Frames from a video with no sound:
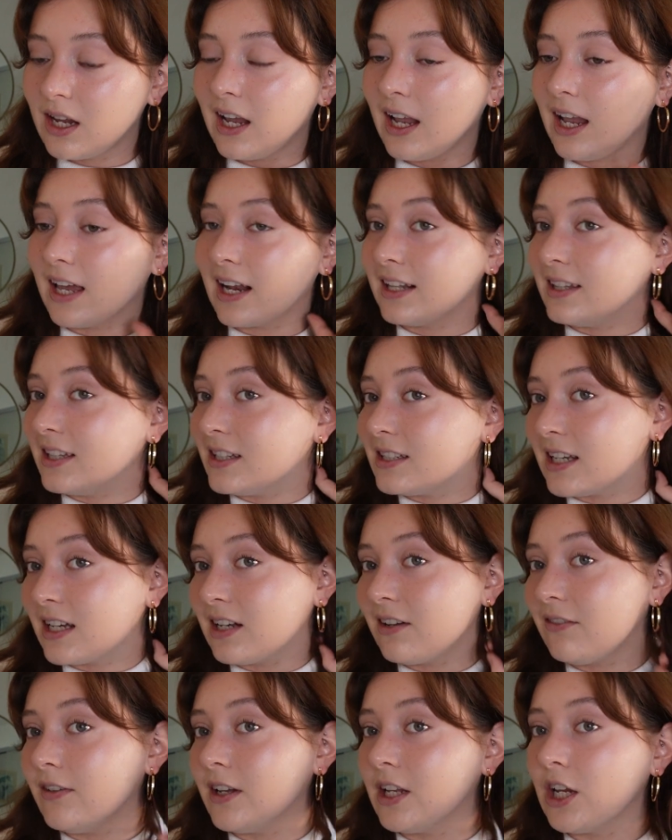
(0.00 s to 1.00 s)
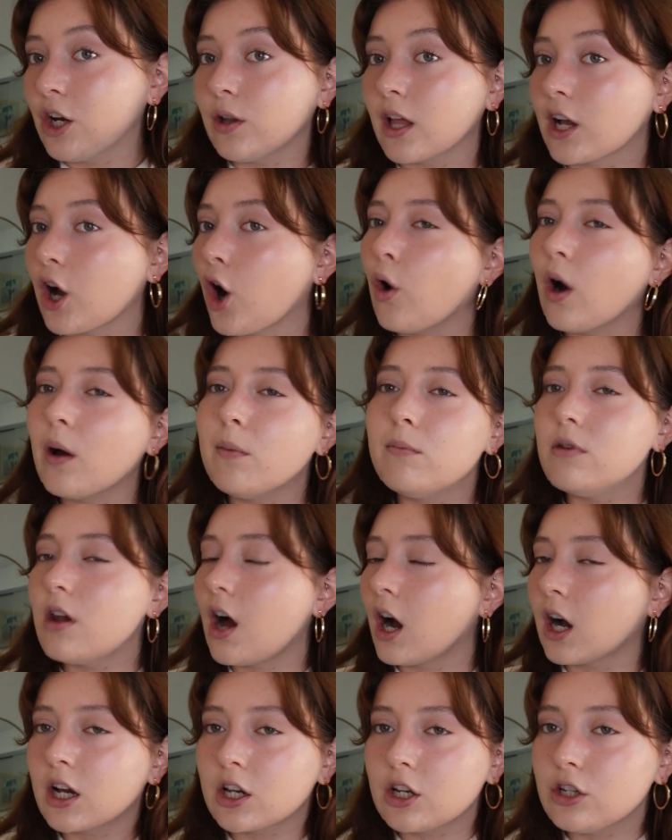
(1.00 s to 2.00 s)
And I did say in a video like, oh, I'm
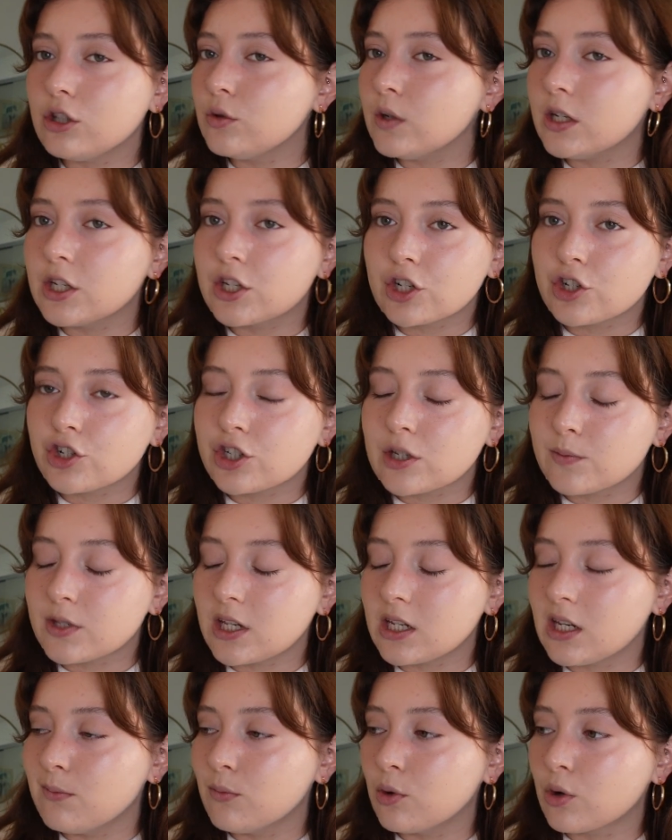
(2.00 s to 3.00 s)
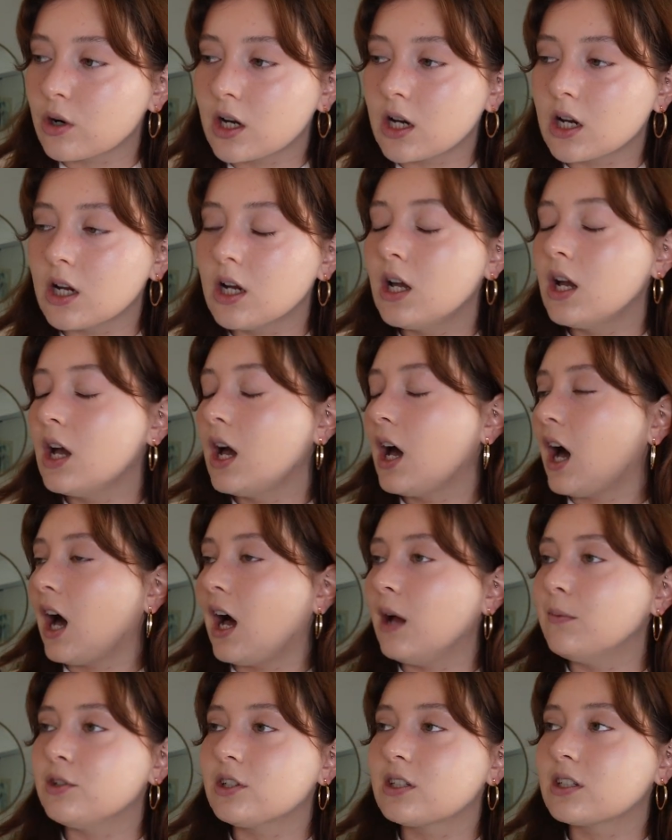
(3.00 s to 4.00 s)
not gonna do internships anymore.
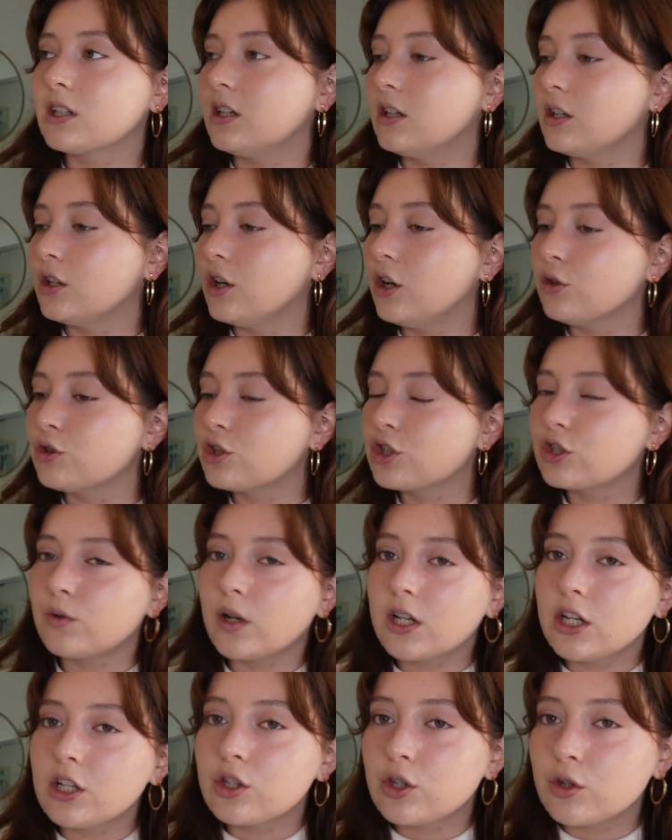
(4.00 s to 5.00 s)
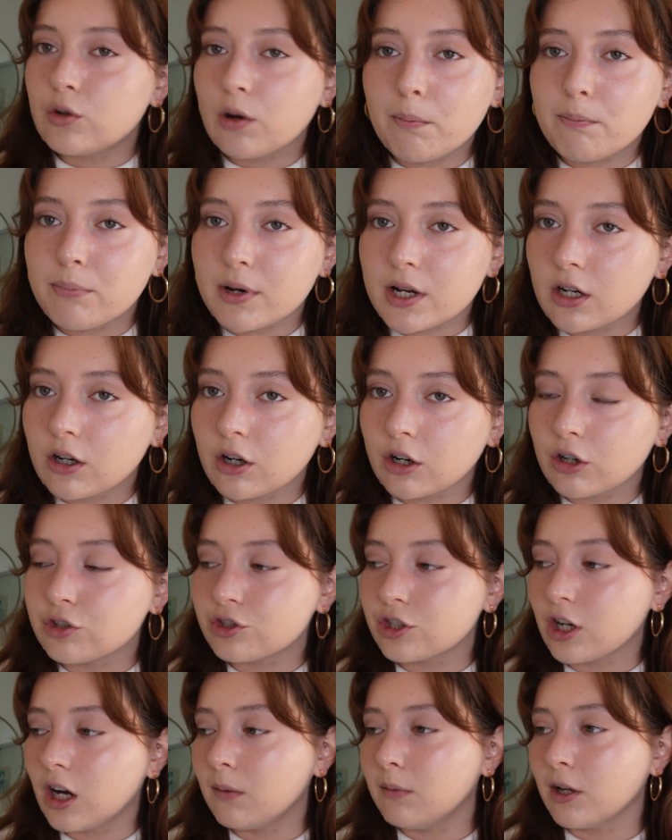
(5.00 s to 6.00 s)
I'm just gonna go straight into a big girl
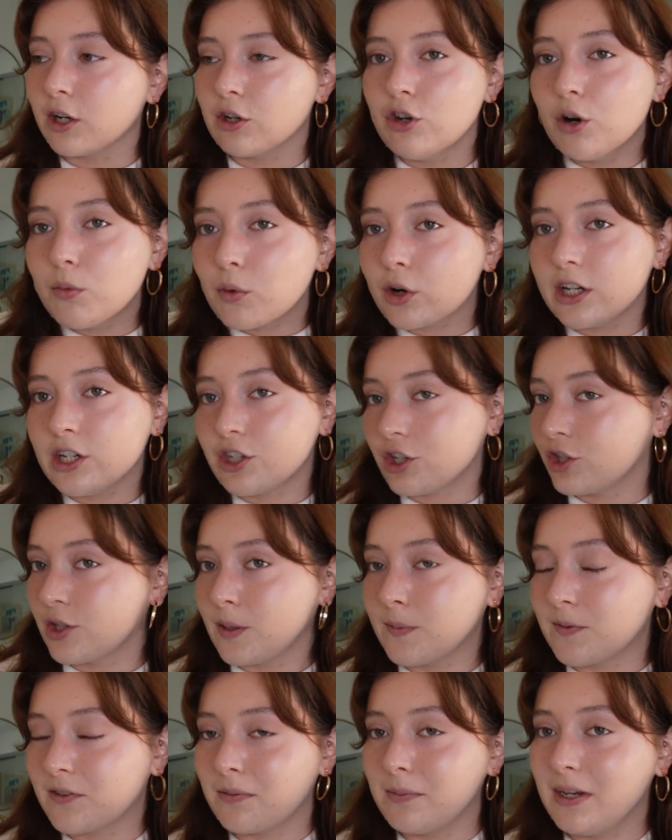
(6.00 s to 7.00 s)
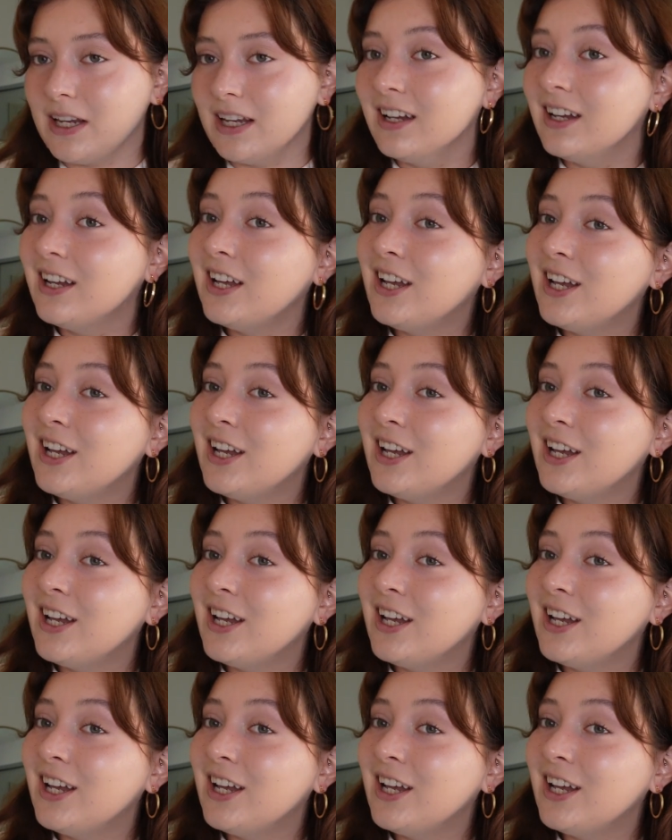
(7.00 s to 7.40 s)
job, like no more internships for me.